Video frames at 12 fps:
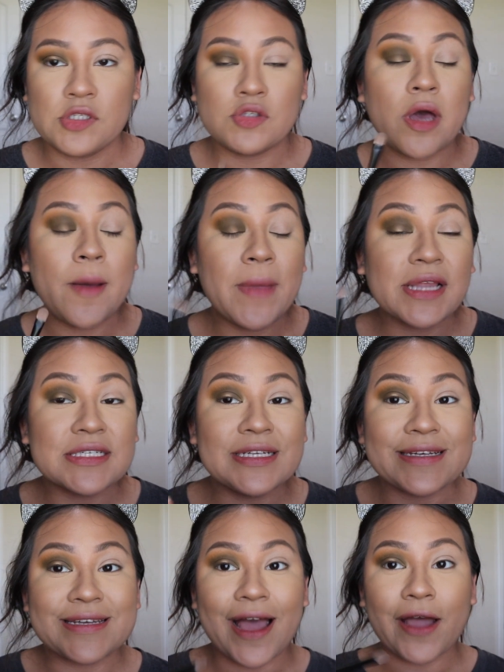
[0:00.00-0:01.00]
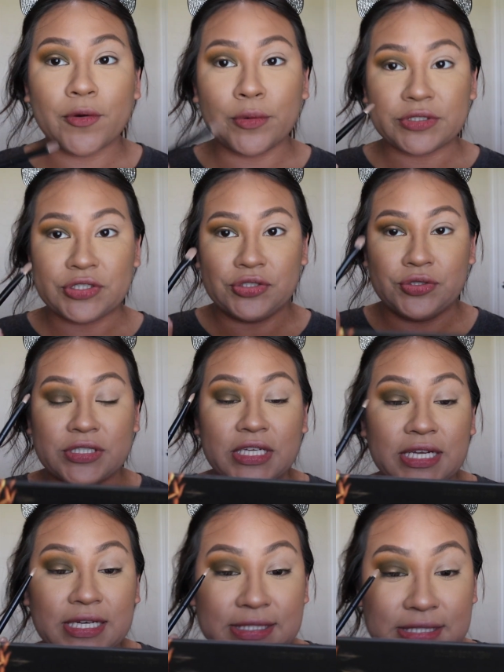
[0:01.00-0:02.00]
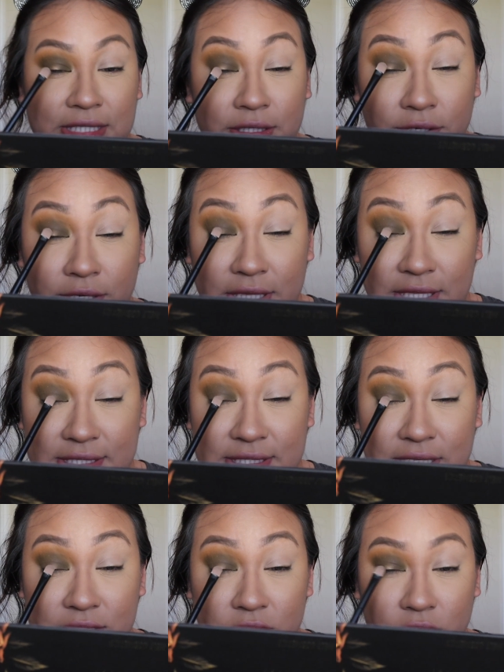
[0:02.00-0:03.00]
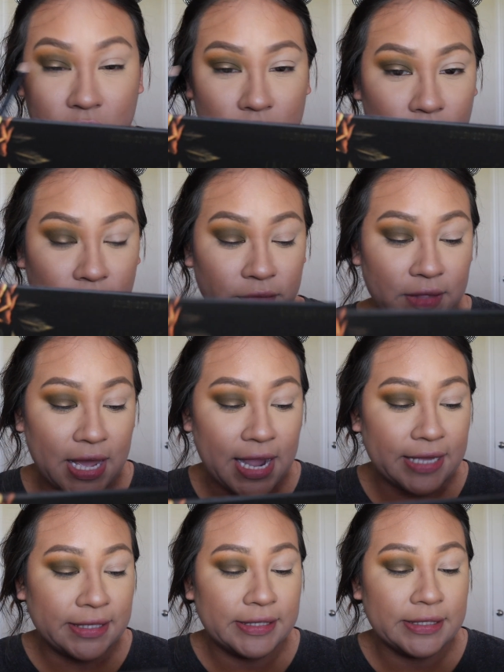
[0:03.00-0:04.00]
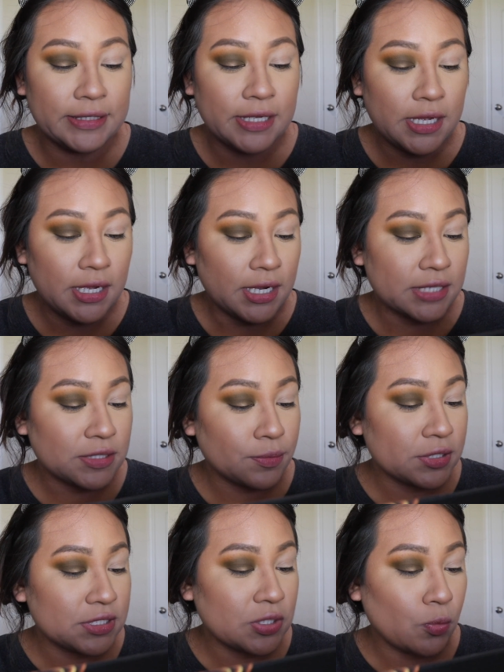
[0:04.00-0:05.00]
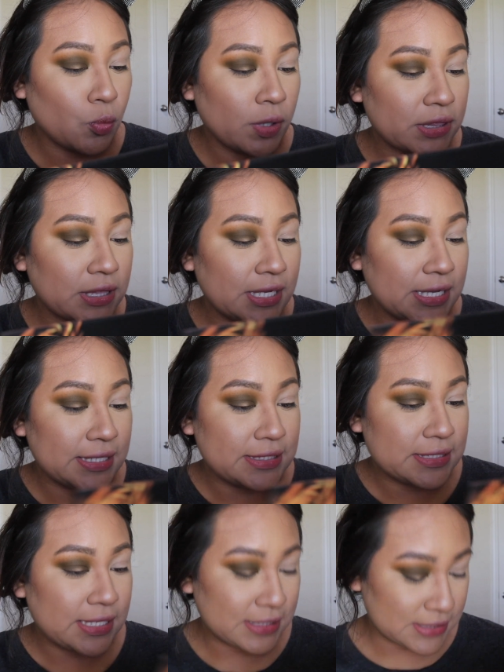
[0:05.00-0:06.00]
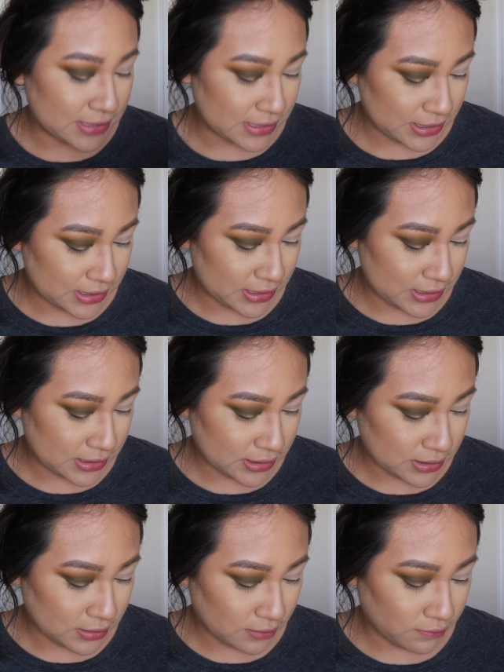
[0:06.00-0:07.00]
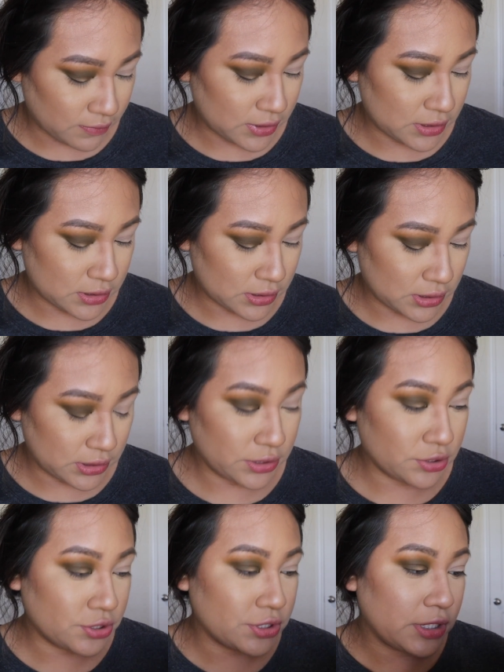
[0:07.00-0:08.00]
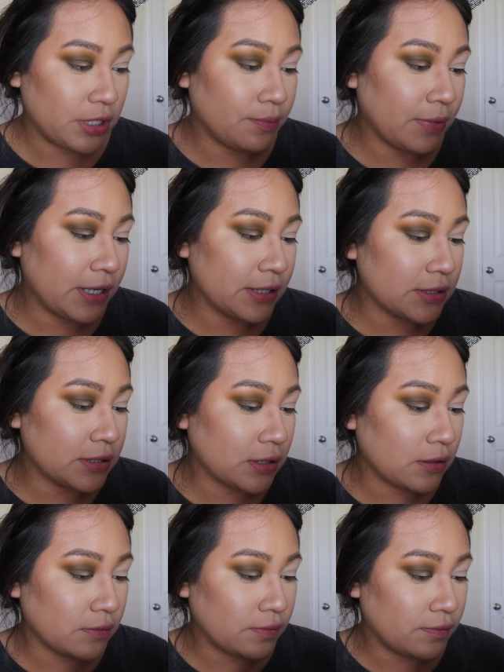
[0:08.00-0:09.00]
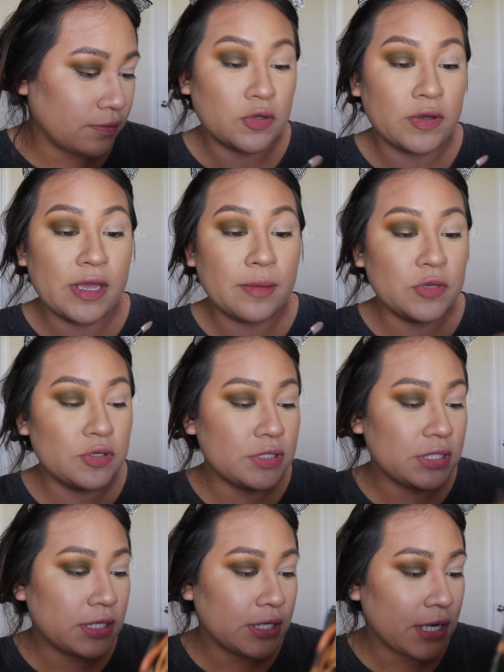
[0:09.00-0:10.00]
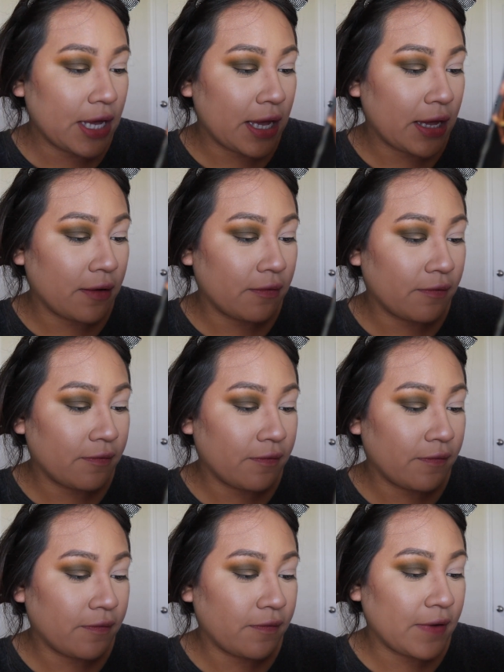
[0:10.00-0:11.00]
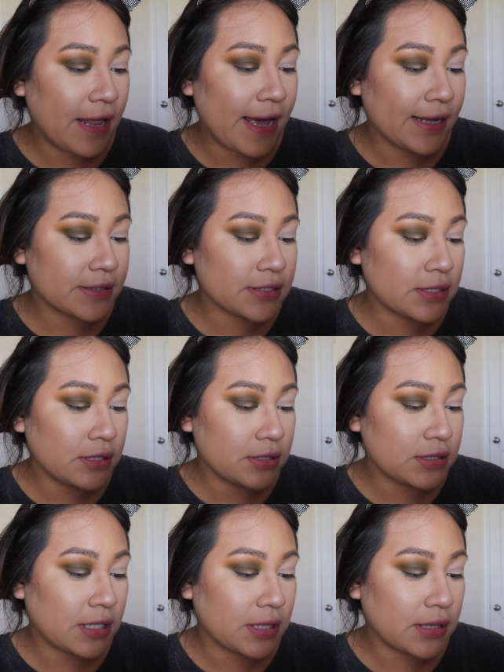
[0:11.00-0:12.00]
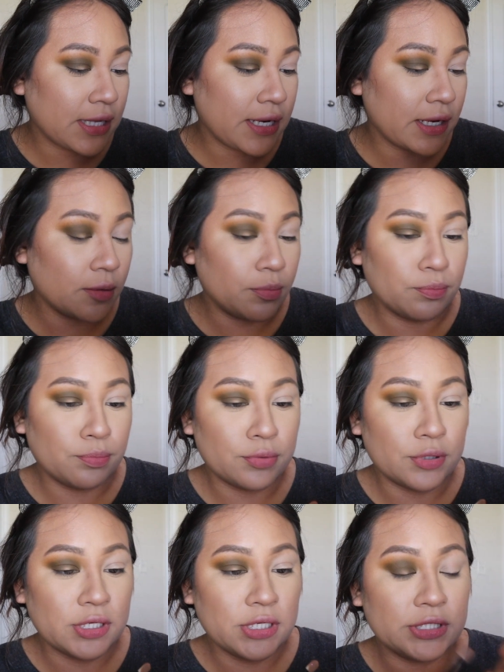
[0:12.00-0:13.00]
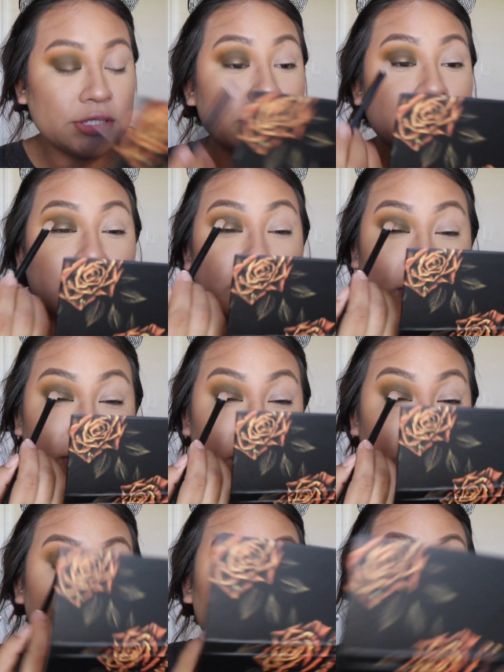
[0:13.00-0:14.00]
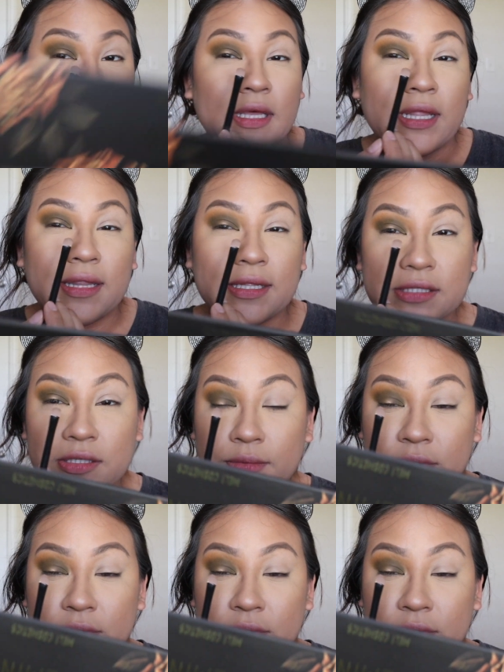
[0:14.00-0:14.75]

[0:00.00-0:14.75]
So I'm actually not going to use any concealer in the center of the eyelid because I want to see what the intensity is of this glitter shade by itself. So I am using a flat synthetic brush, and let's see